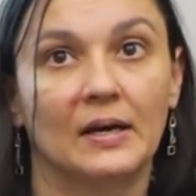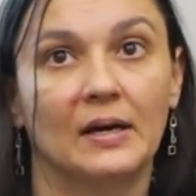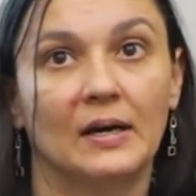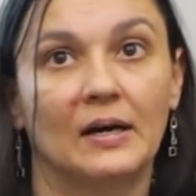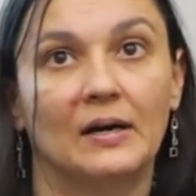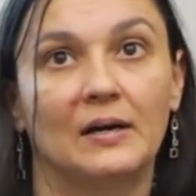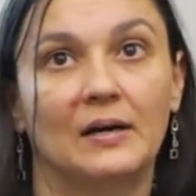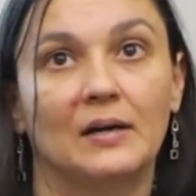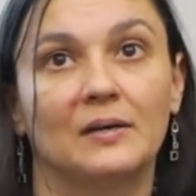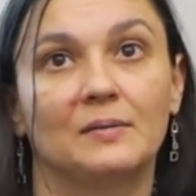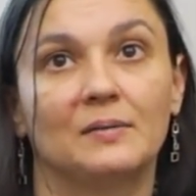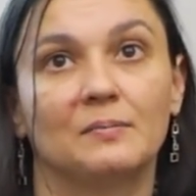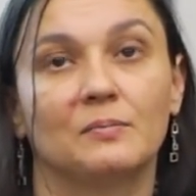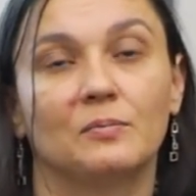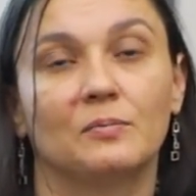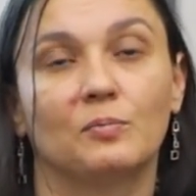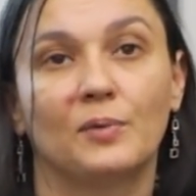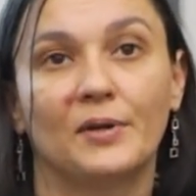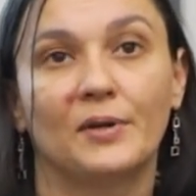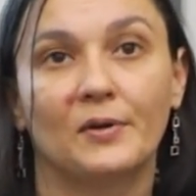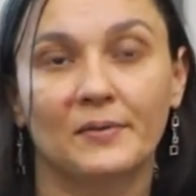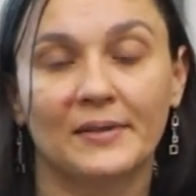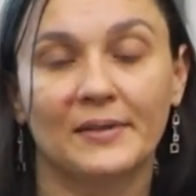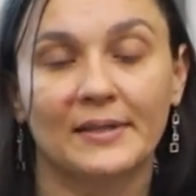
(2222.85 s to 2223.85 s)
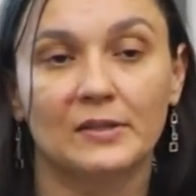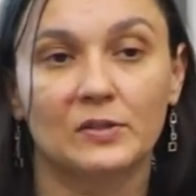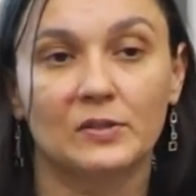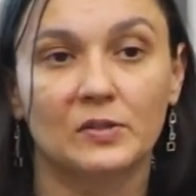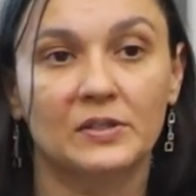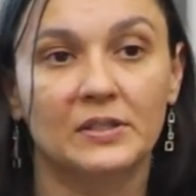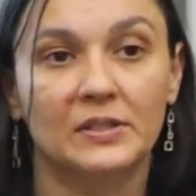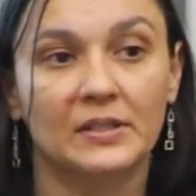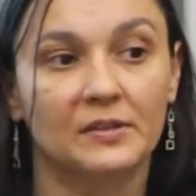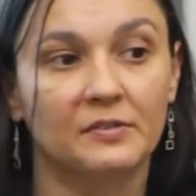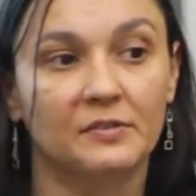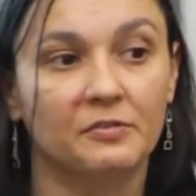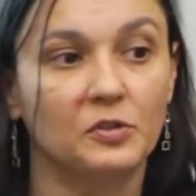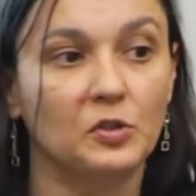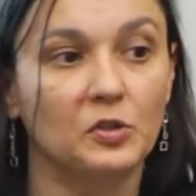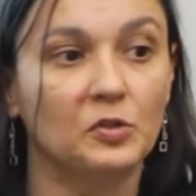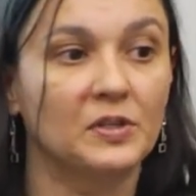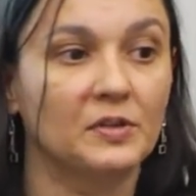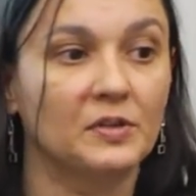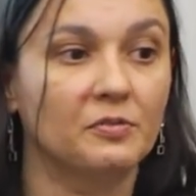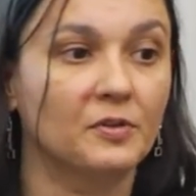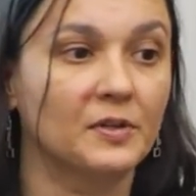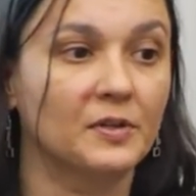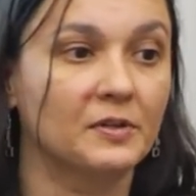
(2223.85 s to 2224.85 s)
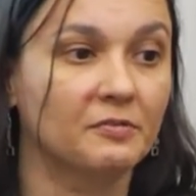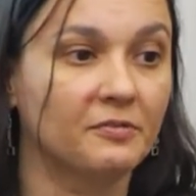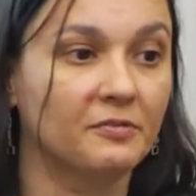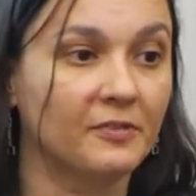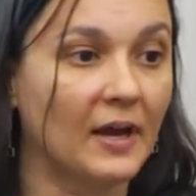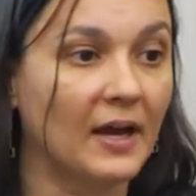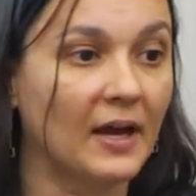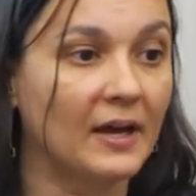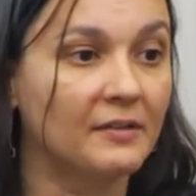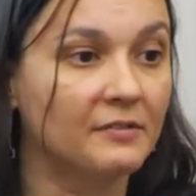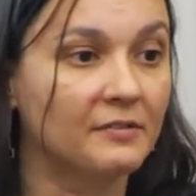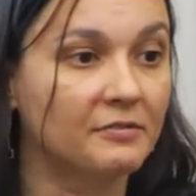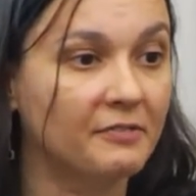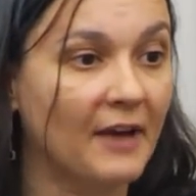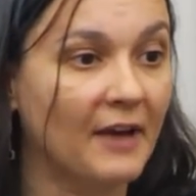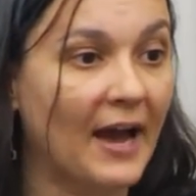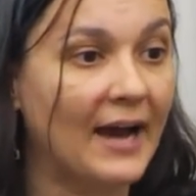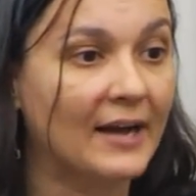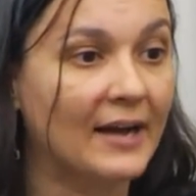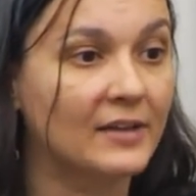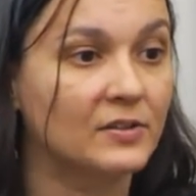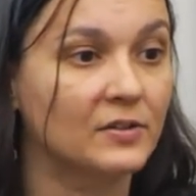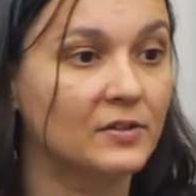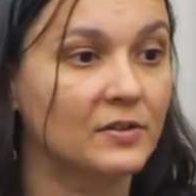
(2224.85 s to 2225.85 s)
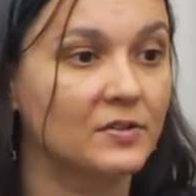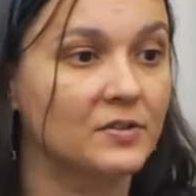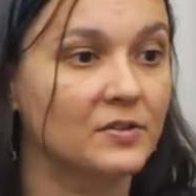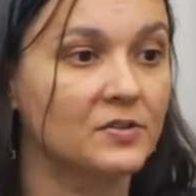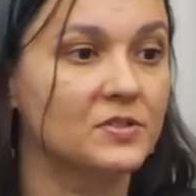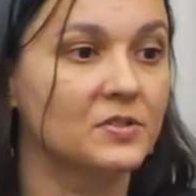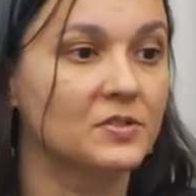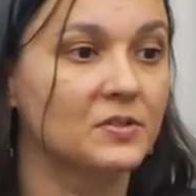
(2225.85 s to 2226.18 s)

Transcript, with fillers: at a few different factors.